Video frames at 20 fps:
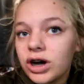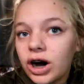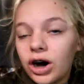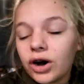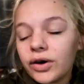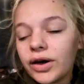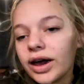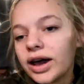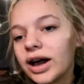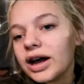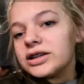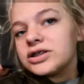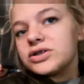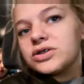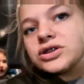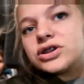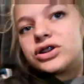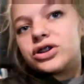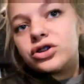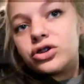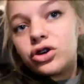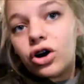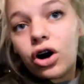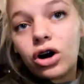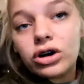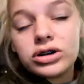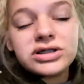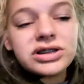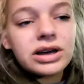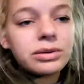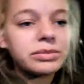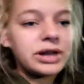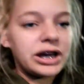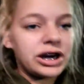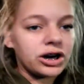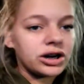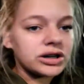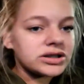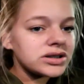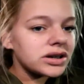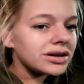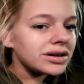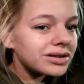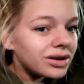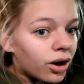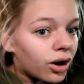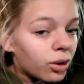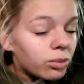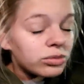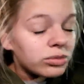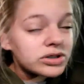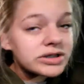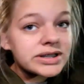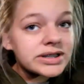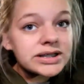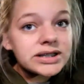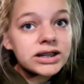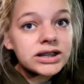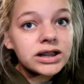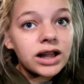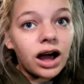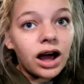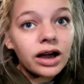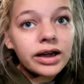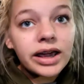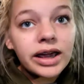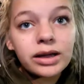Okay guys, so it's a long time later. It's like almost six o'clock